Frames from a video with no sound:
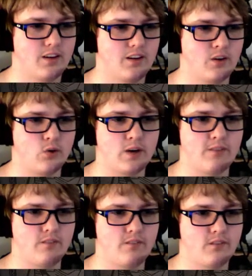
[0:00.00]
Oh crap.
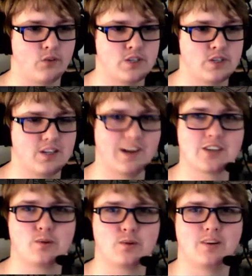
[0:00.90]
Was it the
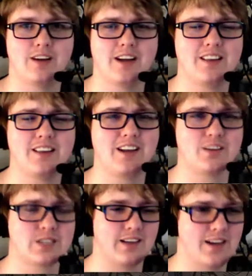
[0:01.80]
last one? I think it
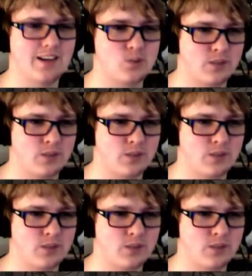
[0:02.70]
was the last one that